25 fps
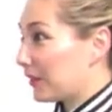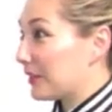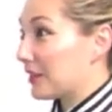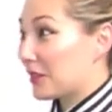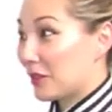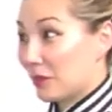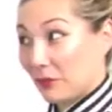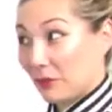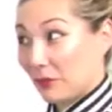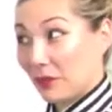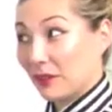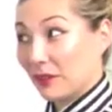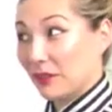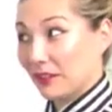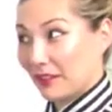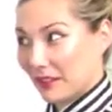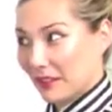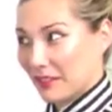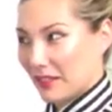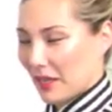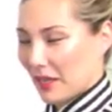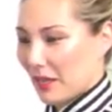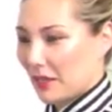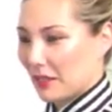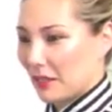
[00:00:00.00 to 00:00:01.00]
It's really
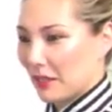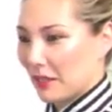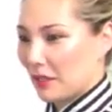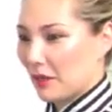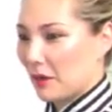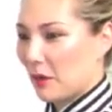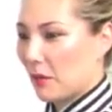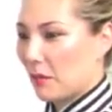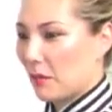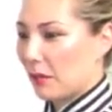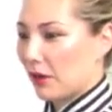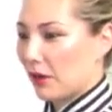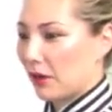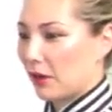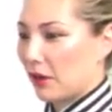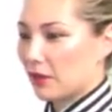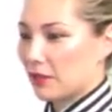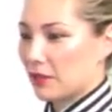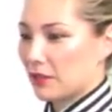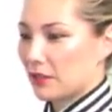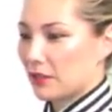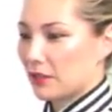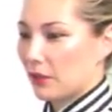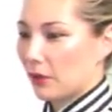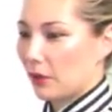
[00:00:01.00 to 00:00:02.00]
exciting, but
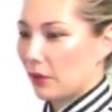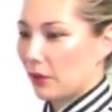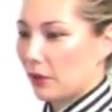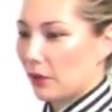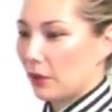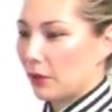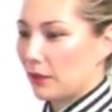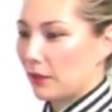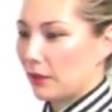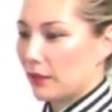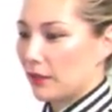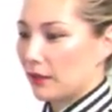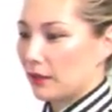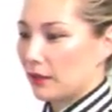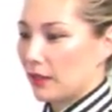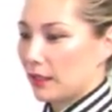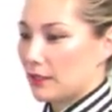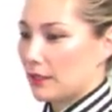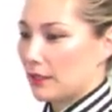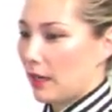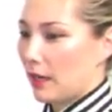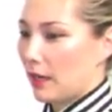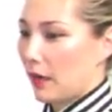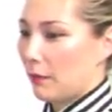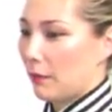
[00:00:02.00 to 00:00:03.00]
also
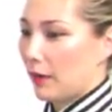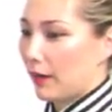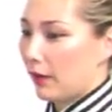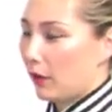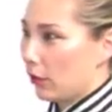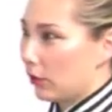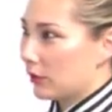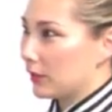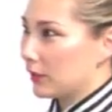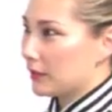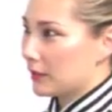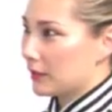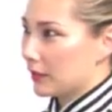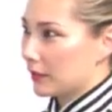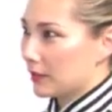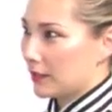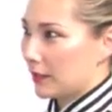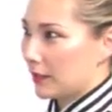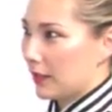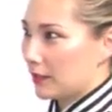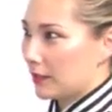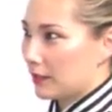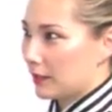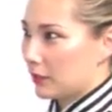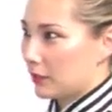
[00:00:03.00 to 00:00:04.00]
that's not my only
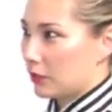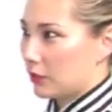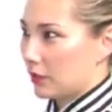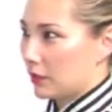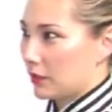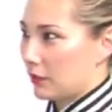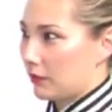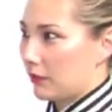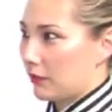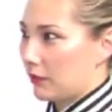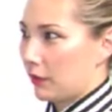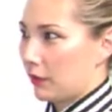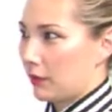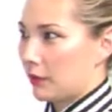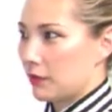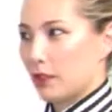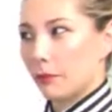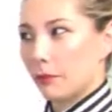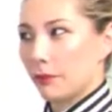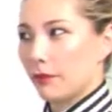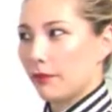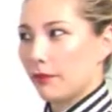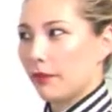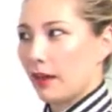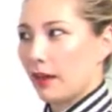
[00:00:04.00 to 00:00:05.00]
success. It's just the very
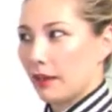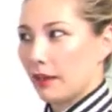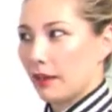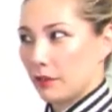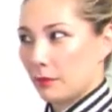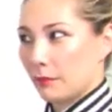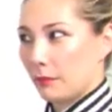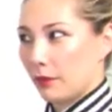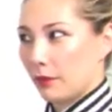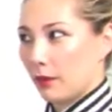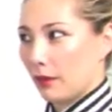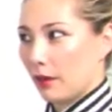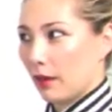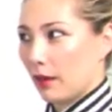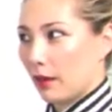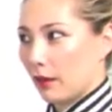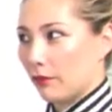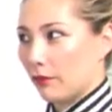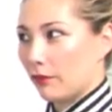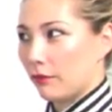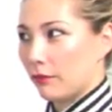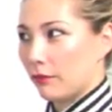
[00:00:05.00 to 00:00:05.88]
tip of the iceberg of